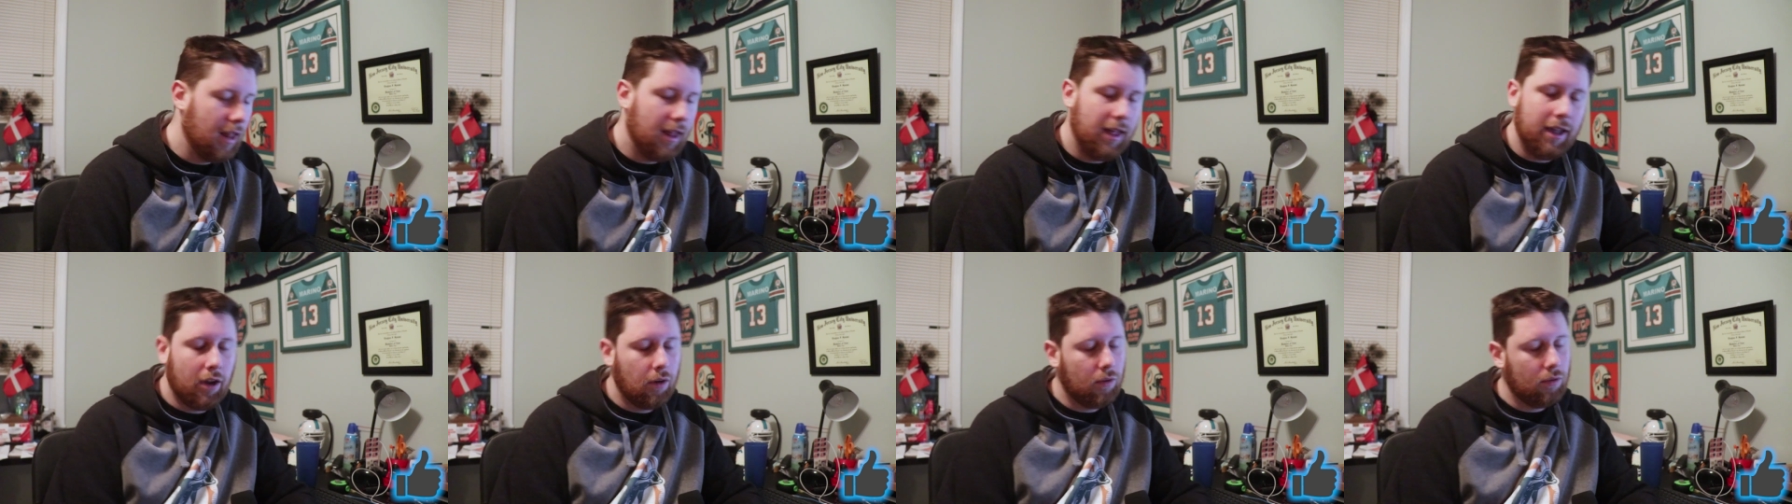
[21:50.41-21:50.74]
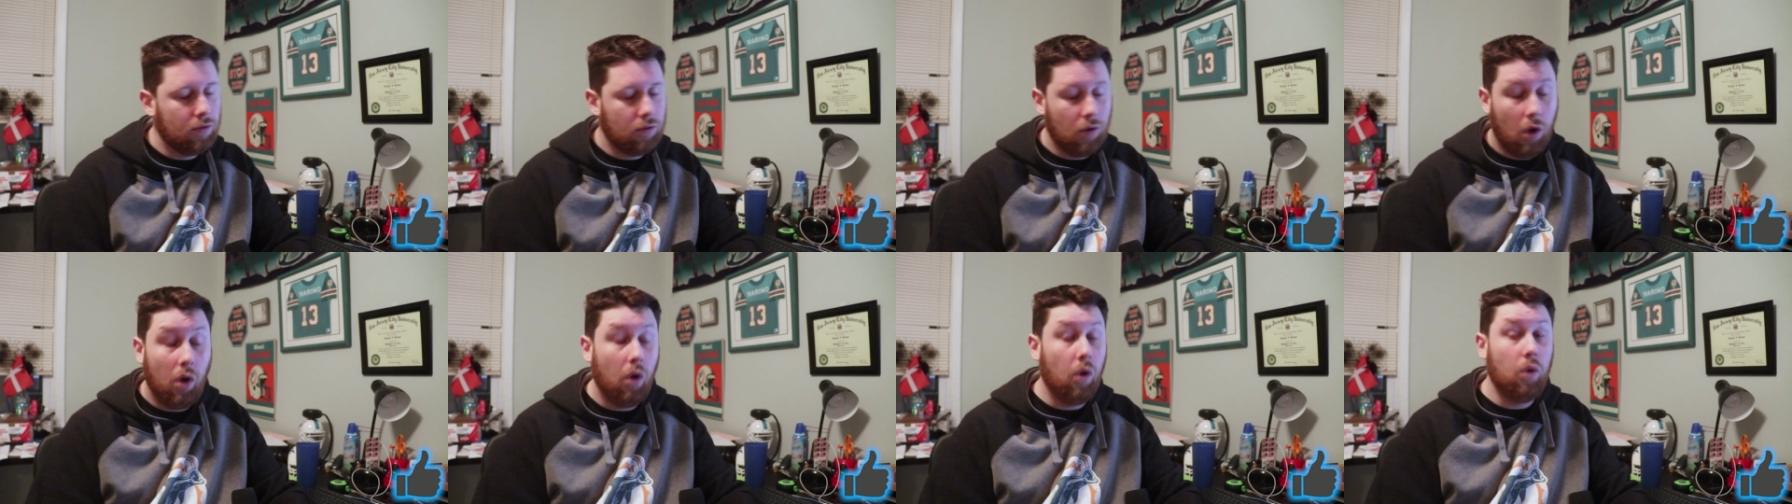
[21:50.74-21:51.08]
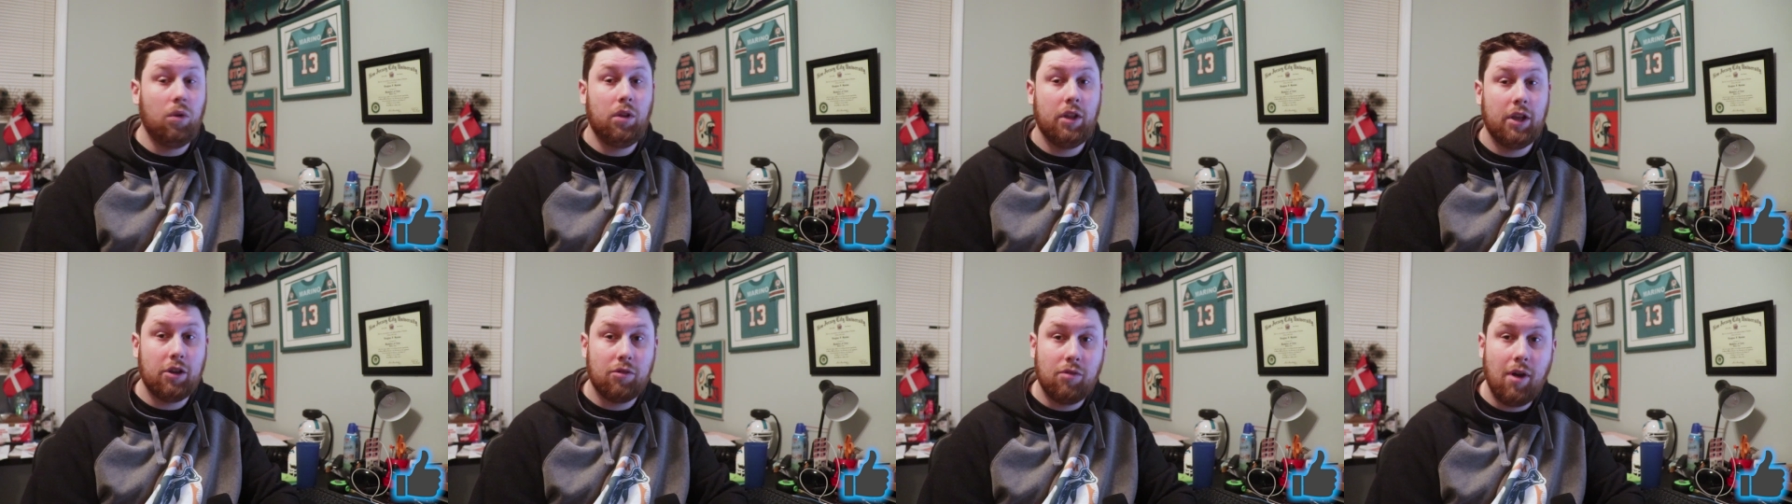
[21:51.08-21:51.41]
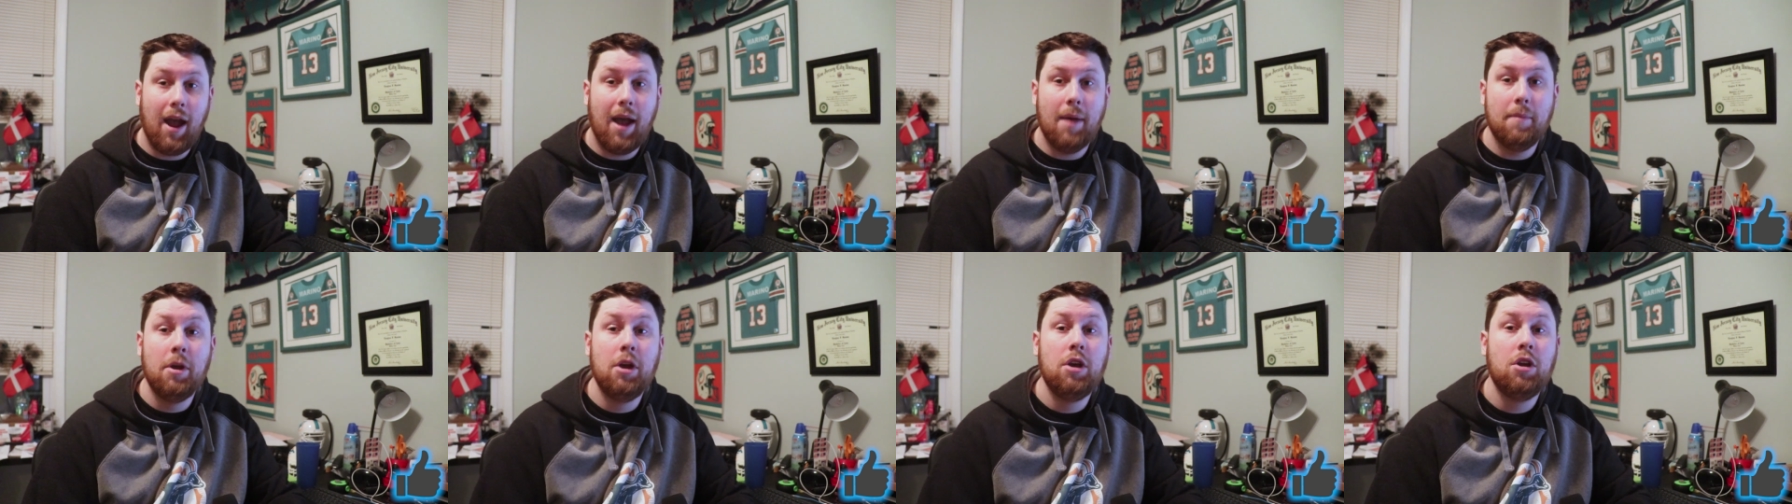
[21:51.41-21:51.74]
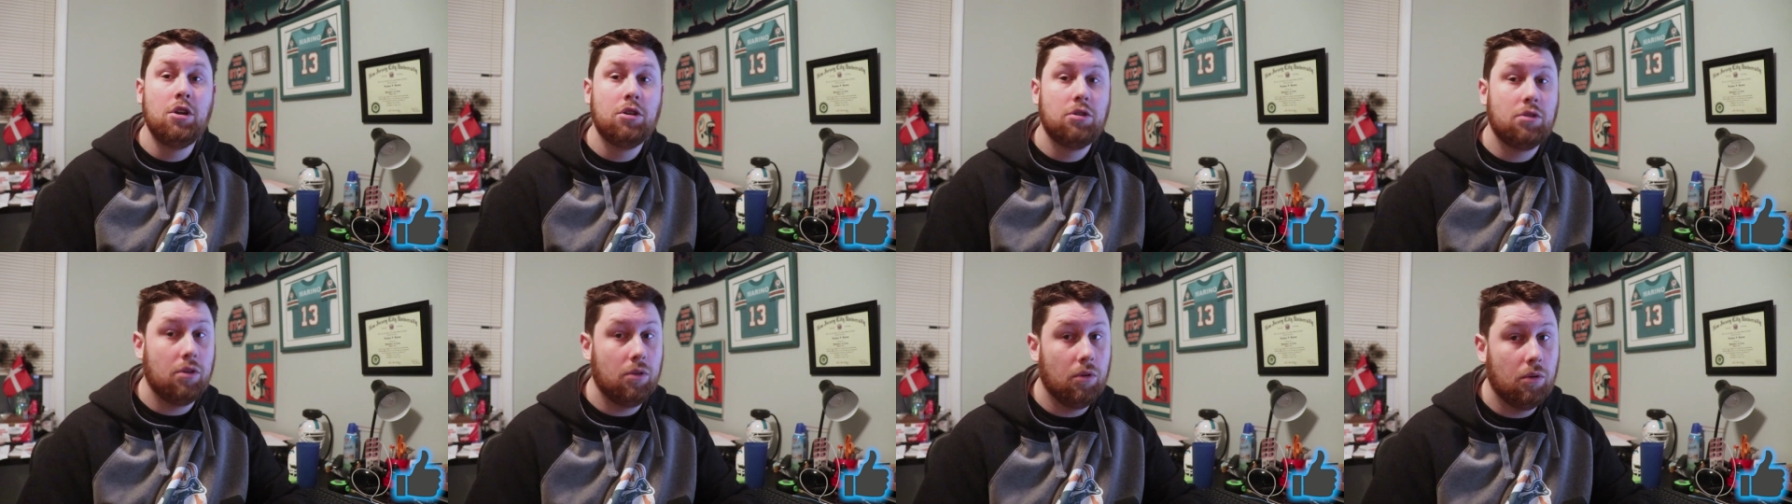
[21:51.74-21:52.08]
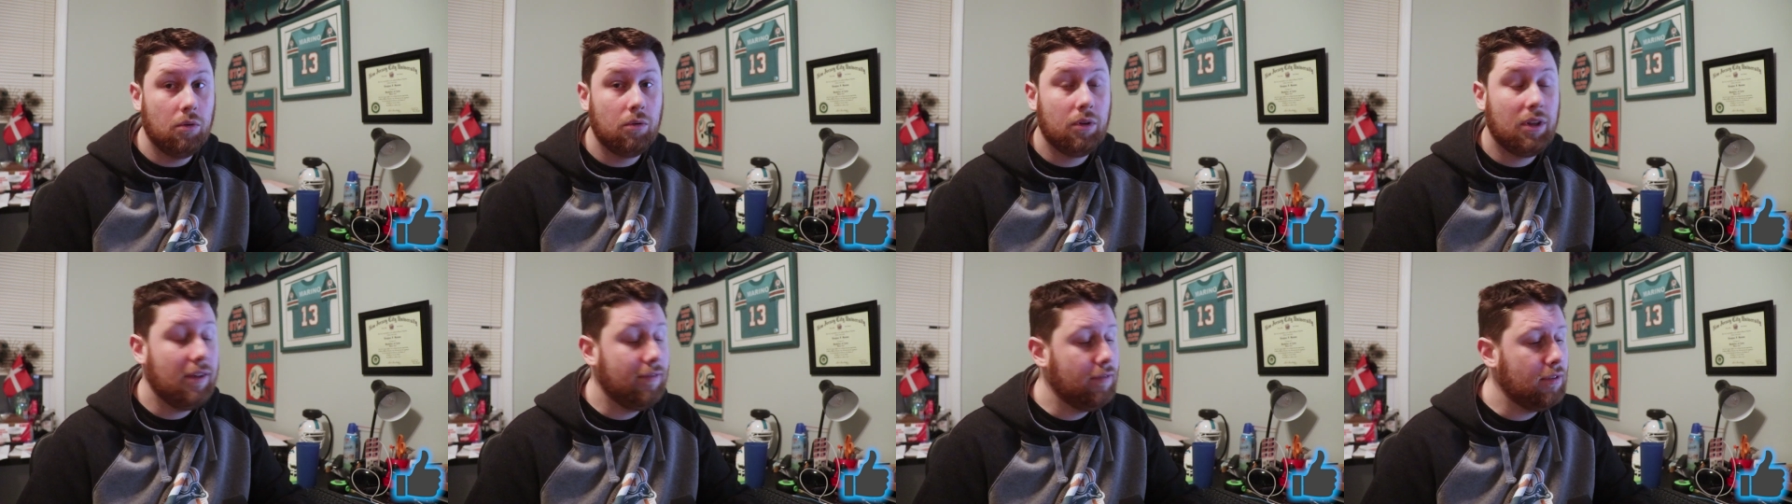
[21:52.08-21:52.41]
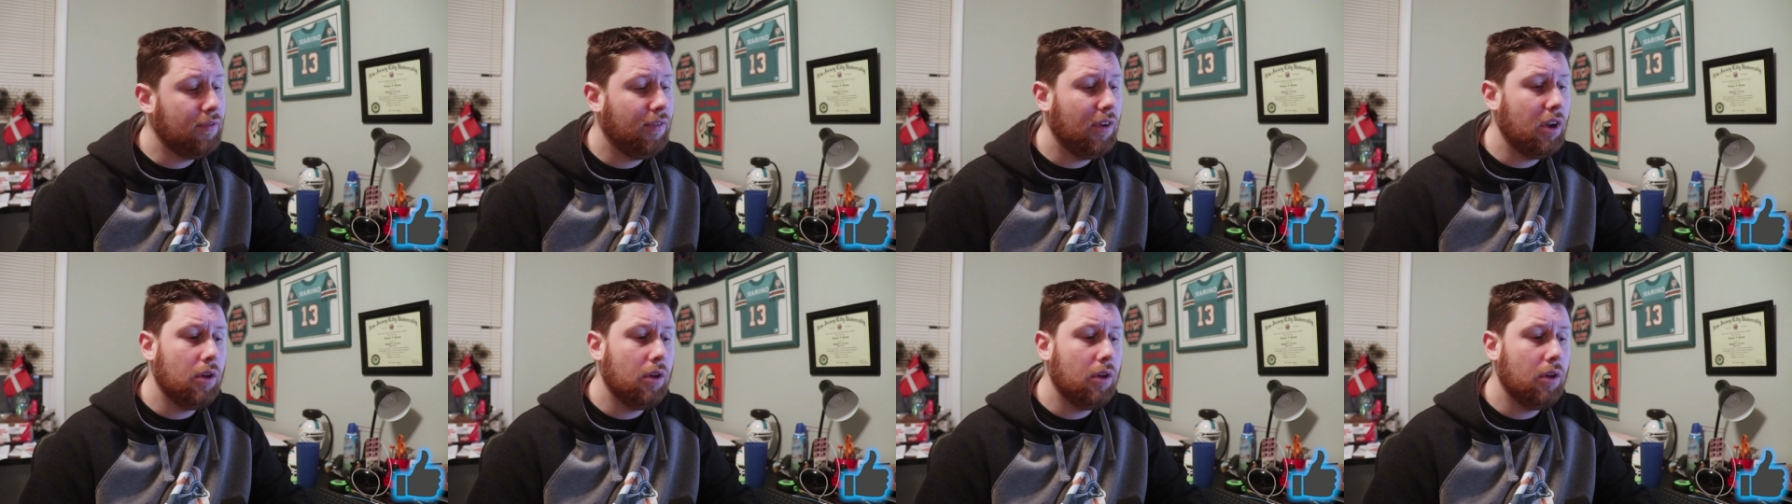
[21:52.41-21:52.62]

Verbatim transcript: Like, holy crap. So give this